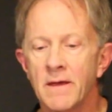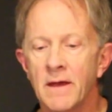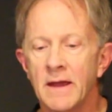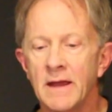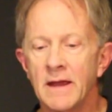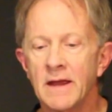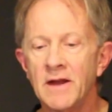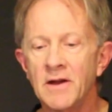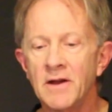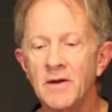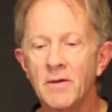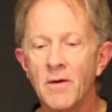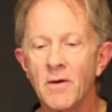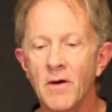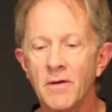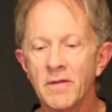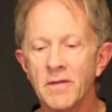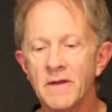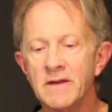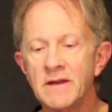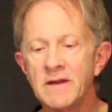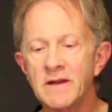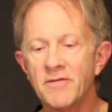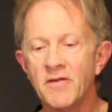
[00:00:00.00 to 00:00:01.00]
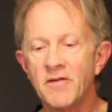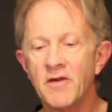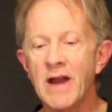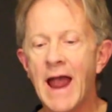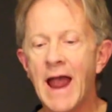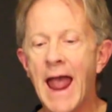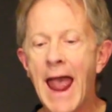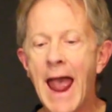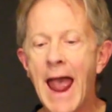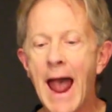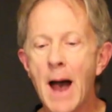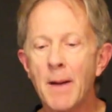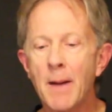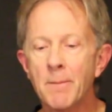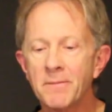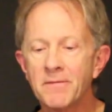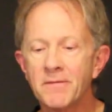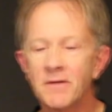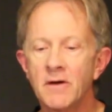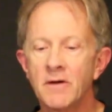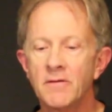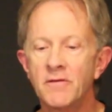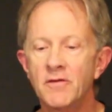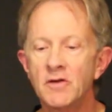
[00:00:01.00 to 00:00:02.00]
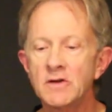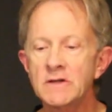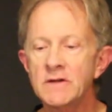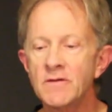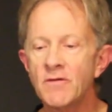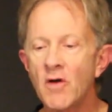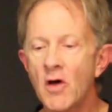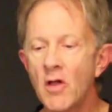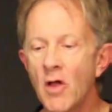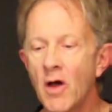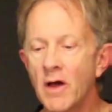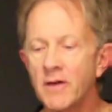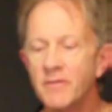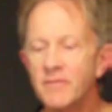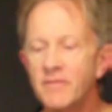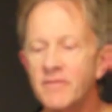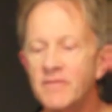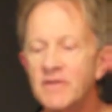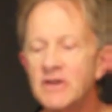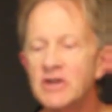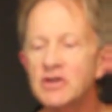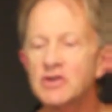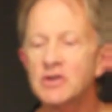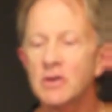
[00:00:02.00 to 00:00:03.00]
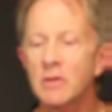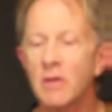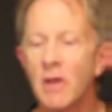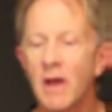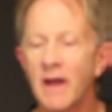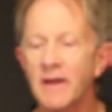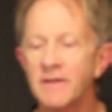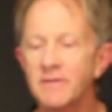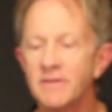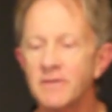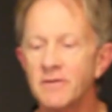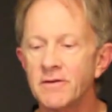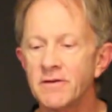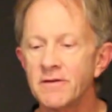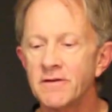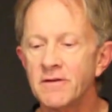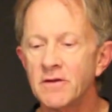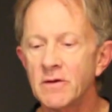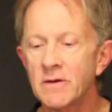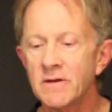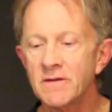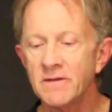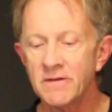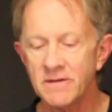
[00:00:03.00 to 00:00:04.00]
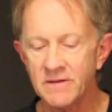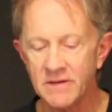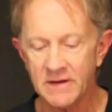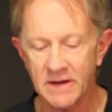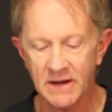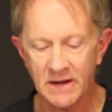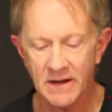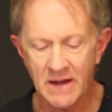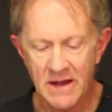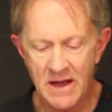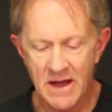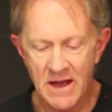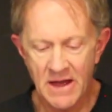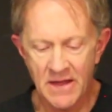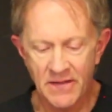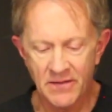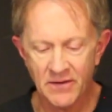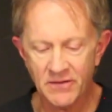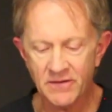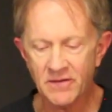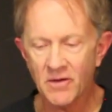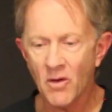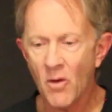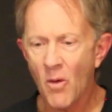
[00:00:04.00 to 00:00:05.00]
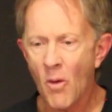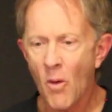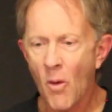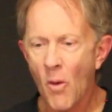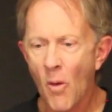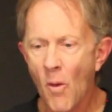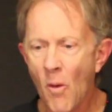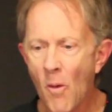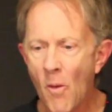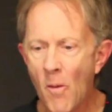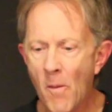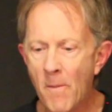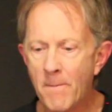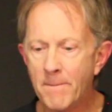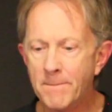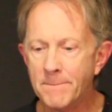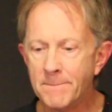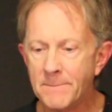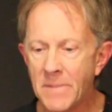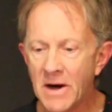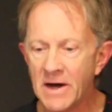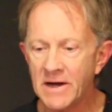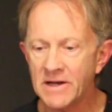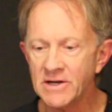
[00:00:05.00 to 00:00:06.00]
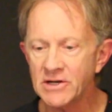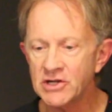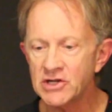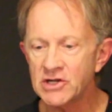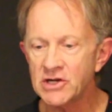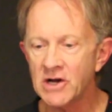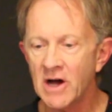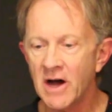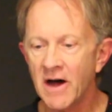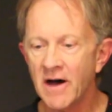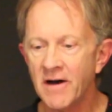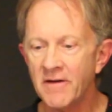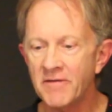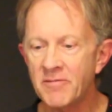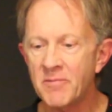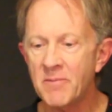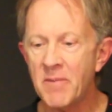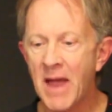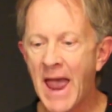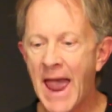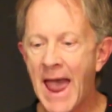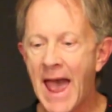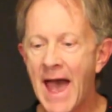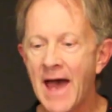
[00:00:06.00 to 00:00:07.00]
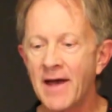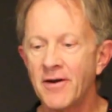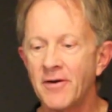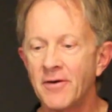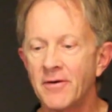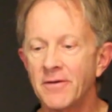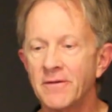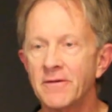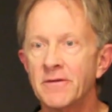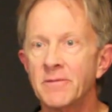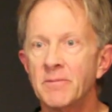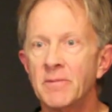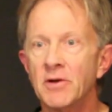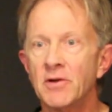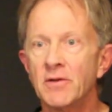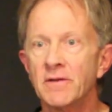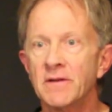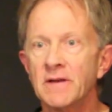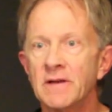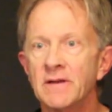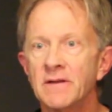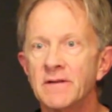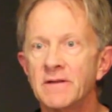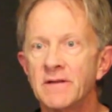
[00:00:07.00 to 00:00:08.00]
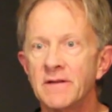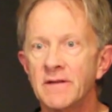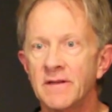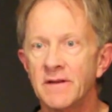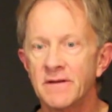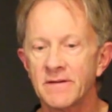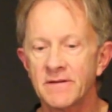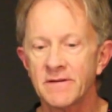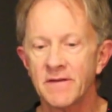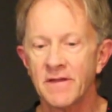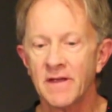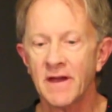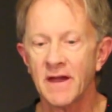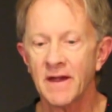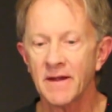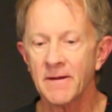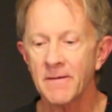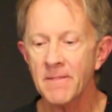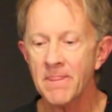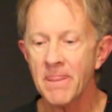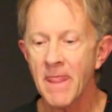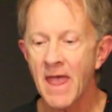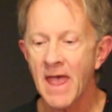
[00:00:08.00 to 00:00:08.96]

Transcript: Here are the different apps. First of all, on visualizers, you can see there's a whole bunch of patterns built into this thing.